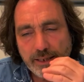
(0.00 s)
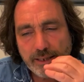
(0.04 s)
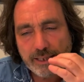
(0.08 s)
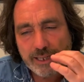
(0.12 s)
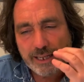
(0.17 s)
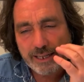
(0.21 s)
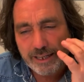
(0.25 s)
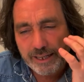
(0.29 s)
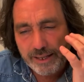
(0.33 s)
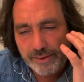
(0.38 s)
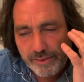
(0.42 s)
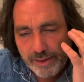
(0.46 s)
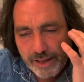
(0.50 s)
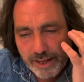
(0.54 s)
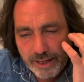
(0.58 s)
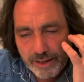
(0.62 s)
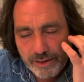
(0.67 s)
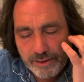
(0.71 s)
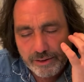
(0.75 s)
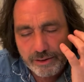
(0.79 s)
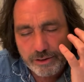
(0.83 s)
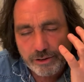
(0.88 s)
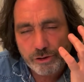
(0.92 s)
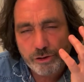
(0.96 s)
Now let
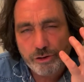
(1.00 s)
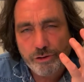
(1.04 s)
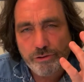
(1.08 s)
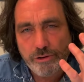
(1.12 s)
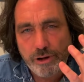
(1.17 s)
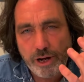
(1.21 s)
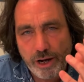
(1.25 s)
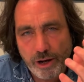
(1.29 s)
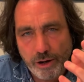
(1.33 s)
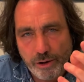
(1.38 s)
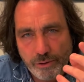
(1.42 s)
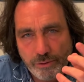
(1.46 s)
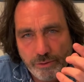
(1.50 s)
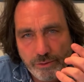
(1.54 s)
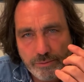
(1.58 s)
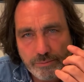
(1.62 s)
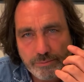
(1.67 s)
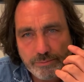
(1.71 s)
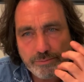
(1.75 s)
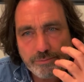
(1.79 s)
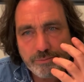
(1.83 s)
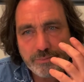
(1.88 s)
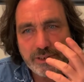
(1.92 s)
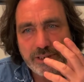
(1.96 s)
that grow
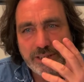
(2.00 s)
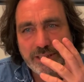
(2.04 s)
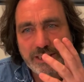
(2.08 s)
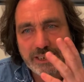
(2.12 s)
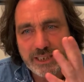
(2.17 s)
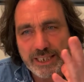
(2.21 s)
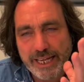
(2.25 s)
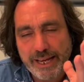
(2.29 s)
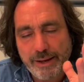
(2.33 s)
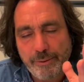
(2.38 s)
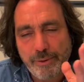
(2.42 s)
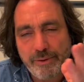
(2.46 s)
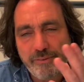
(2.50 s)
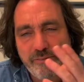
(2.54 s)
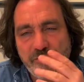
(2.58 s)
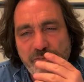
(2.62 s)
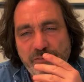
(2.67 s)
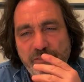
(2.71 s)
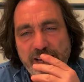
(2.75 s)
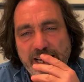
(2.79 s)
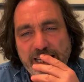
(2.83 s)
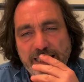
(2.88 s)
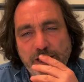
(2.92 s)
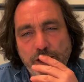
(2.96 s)
and see how it
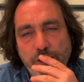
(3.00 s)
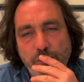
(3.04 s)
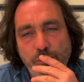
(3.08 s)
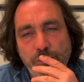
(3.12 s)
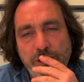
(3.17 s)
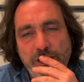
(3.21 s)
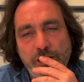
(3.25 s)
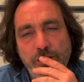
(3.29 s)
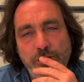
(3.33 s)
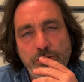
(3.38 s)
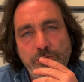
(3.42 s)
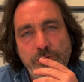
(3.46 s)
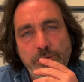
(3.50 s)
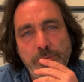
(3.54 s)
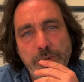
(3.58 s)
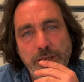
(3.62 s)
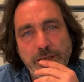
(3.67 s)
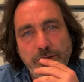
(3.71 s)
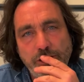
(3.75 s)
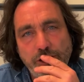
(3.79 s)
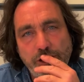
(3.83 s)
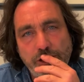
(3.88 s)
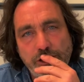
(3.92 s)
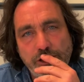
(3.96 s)
fits with your
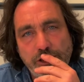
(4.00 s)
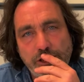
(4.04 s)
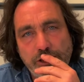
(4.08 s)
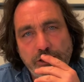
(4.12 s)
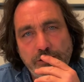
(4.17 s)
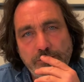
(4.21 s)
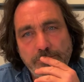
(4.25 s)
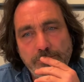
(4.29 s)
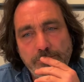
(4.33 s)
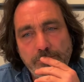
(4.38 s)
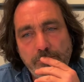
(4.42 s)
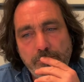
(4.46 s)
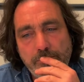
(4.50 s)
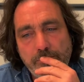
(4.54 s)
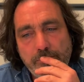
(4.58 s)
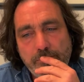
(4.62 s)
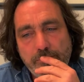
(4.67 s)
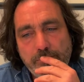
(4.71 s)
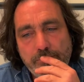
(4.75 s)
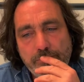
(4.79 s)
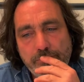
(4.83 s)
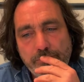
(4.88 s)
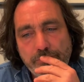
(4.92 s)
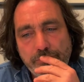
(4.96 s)
emotions.
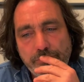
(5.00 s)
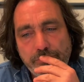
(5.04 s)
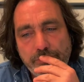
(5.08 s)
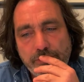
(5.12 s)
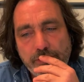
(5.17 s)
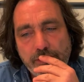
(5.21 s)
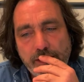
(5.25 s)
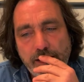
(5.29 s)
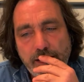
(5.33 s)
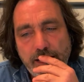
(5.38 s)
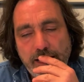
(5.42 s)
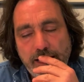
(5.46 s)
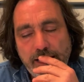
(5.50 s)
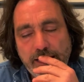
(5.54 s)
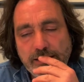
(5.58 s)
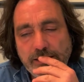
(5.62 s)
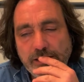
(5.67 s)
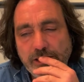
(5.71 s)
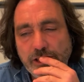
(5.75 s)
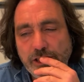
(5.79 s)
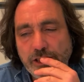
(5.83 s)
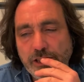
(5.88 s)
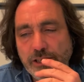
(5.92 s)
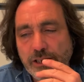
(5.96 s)

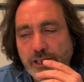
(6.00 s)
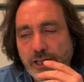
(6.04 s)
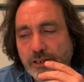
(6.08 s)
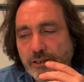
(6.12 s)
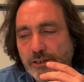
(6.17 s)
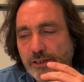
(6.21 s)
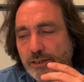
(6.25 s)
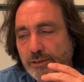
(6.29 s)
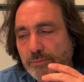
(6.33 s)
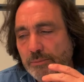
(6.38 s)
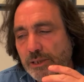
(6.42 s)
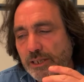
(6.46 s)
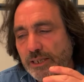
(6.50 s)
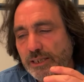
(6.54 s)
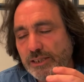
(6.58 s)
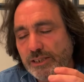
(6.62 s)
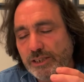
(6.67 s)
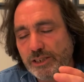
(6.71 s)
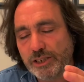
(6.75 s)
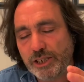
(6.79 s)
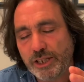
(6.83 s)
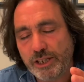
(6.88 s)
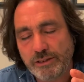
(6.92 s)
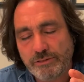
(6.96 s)
And you know, you
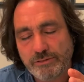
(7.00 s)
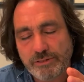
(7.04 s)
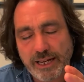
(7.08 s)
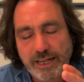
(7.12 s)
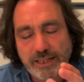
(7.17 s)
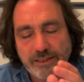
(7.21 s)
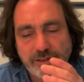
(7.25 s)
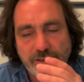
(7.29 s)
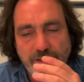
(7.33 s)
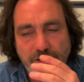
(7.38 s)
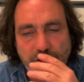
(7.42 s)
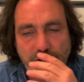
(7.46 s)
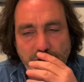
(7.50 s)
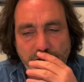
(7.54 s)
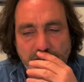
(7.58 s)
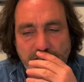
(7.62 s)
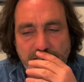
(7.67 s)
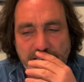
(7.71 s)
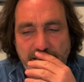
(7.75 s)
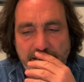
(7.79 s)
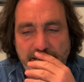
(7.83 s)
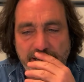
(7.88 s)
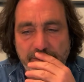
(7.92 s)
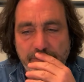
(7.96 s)
might turn around and sort of
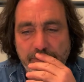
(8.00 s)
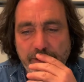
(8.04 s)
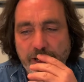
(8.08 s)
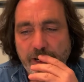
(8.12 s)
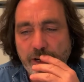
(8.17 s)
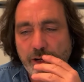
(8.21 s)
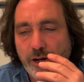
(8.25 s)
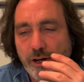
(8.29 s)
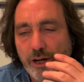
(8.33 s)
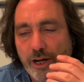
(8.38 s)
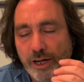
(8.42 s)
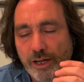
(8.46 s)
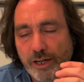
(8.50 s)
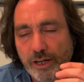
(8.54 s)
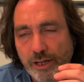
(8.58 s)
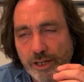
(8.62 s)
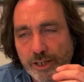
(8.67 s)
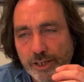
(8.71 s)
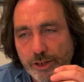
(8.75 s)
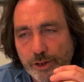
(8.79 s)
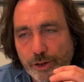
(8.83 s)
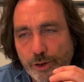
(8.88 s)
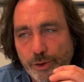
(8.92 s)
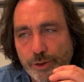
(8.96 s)
say, you know, I
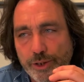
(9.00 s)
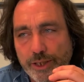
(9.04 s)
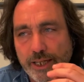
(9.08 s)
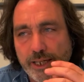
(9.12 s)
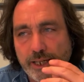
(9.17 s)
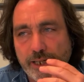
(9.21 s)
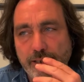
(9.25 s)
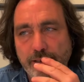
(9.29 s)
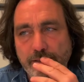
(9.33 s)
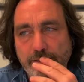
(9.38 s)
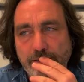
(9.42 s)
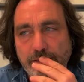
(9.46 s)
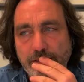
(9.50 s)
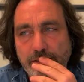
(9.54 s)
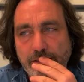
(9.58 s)
like cooking.